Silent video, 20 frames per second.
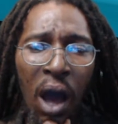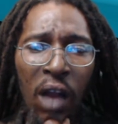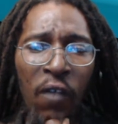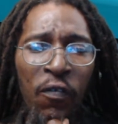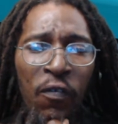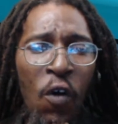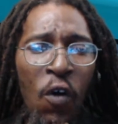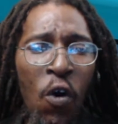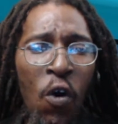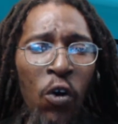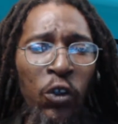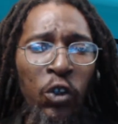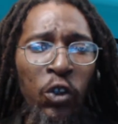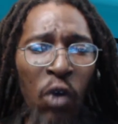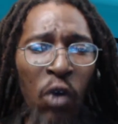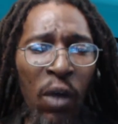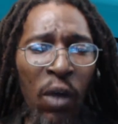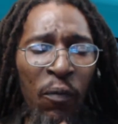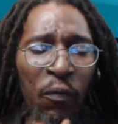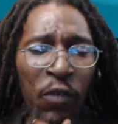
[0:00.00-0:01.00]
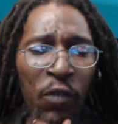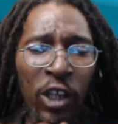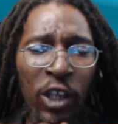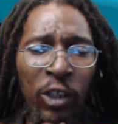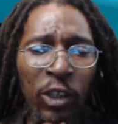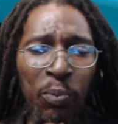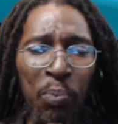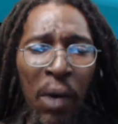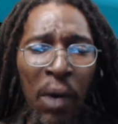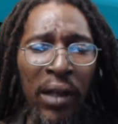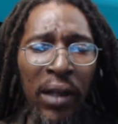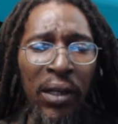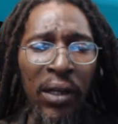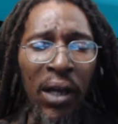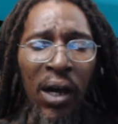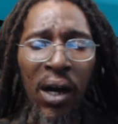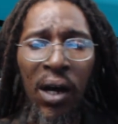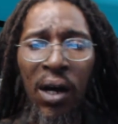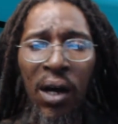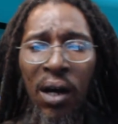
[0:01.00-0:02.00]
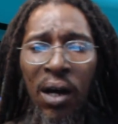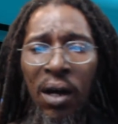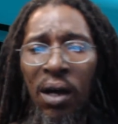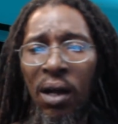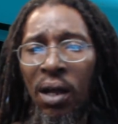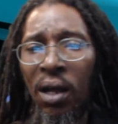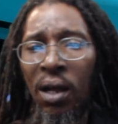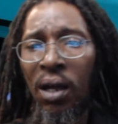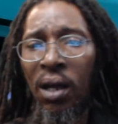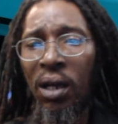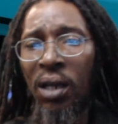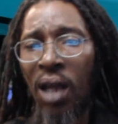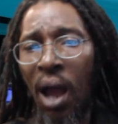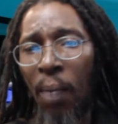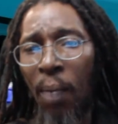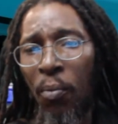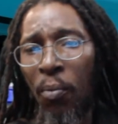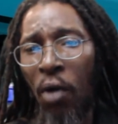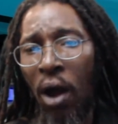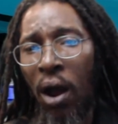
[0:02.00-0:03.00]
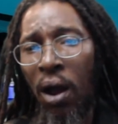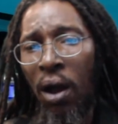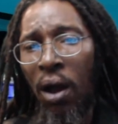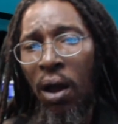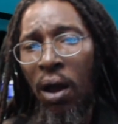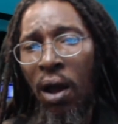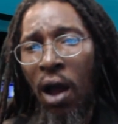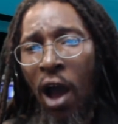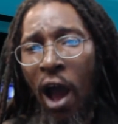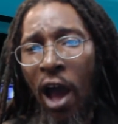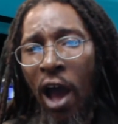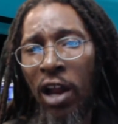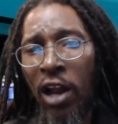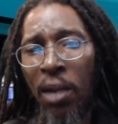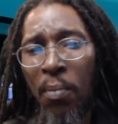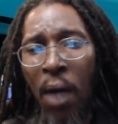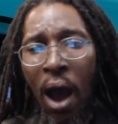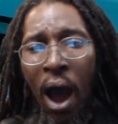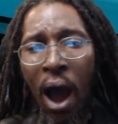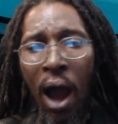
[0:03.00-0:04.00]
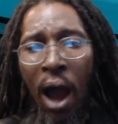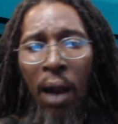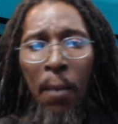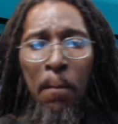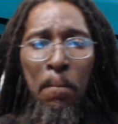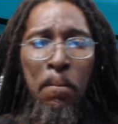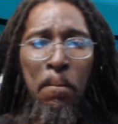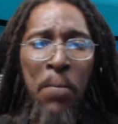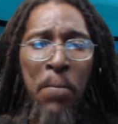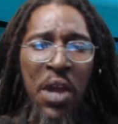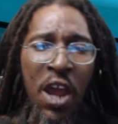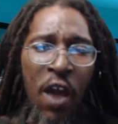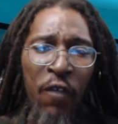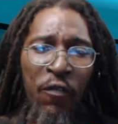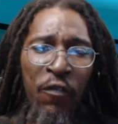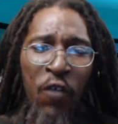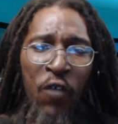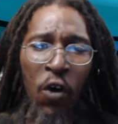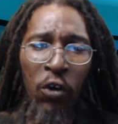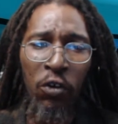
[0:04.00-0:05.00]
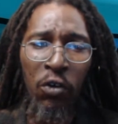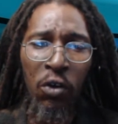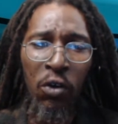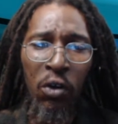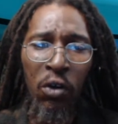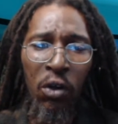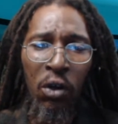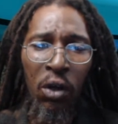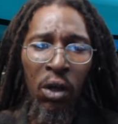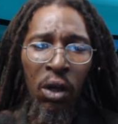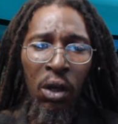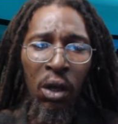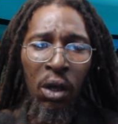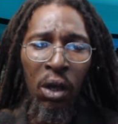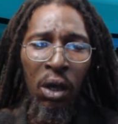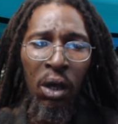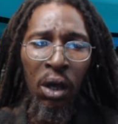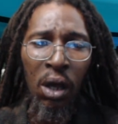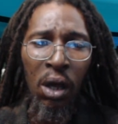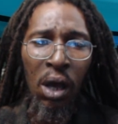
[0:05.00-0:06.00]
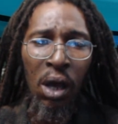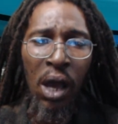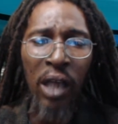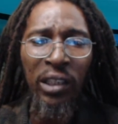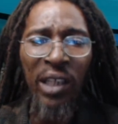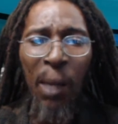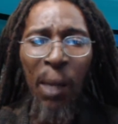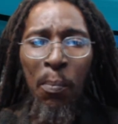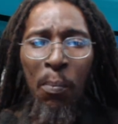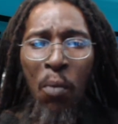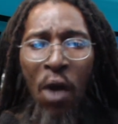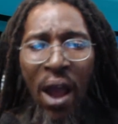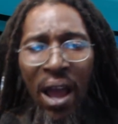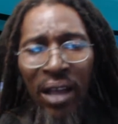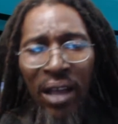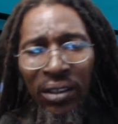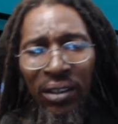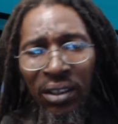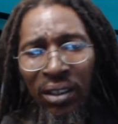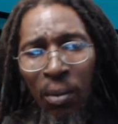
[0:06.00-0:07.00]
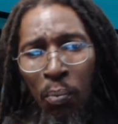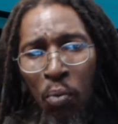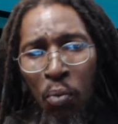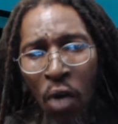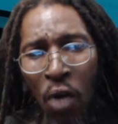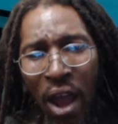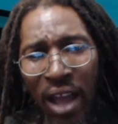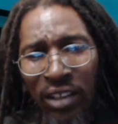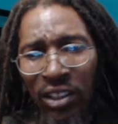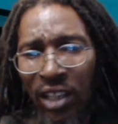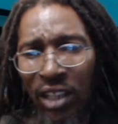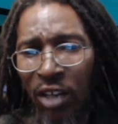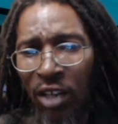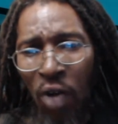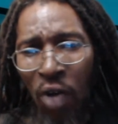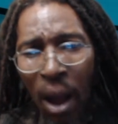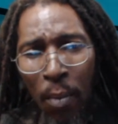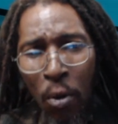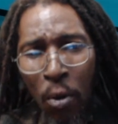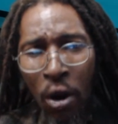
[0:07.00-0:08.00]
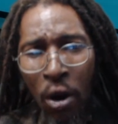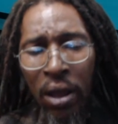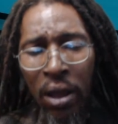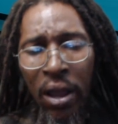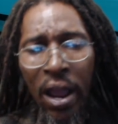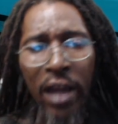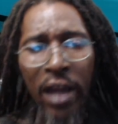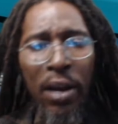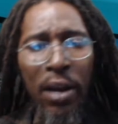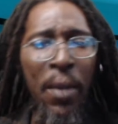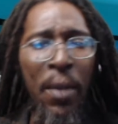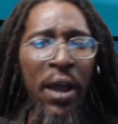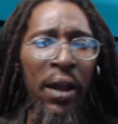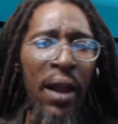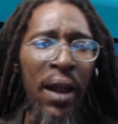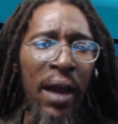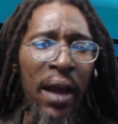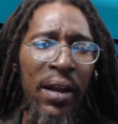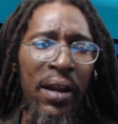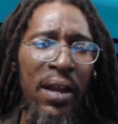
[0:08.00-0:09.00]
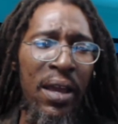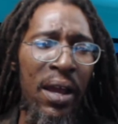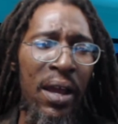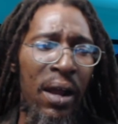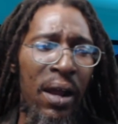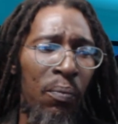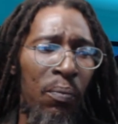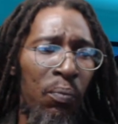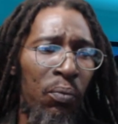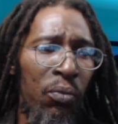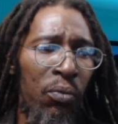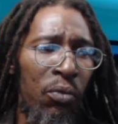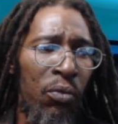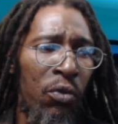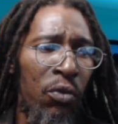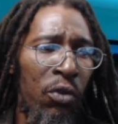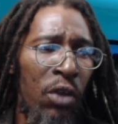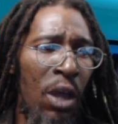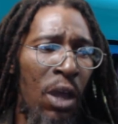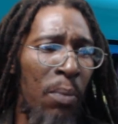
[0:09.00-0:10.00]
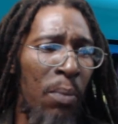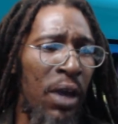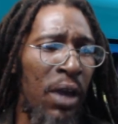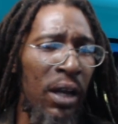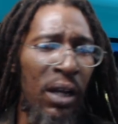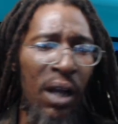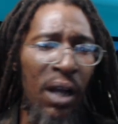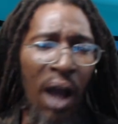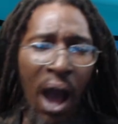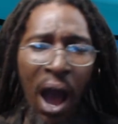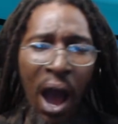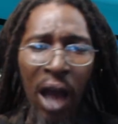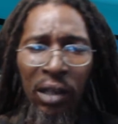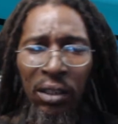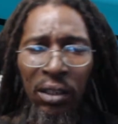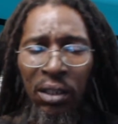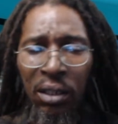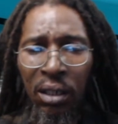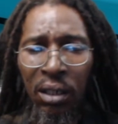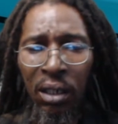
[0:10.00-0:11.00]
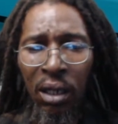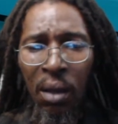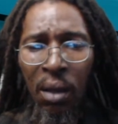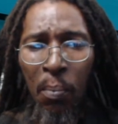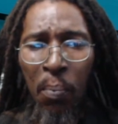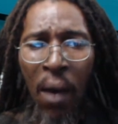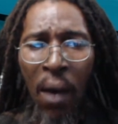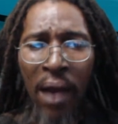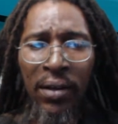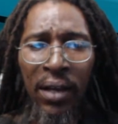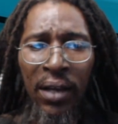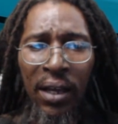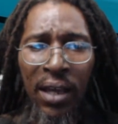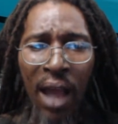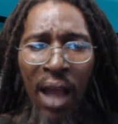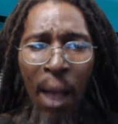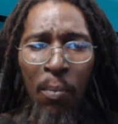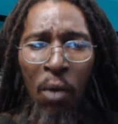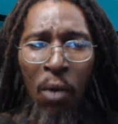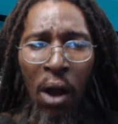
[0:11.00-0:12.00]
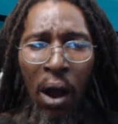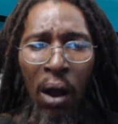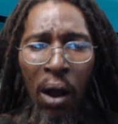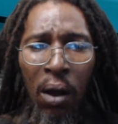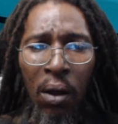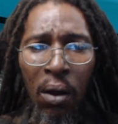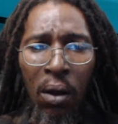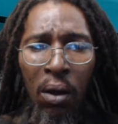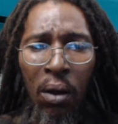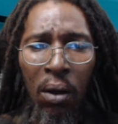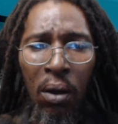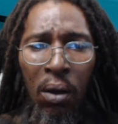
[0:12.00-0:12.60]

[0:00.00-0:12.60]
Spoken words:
cause the fool show him face on the camera and them all barefoot. It's a Brazen robbery in the middle of the day. Him get caught on the camera.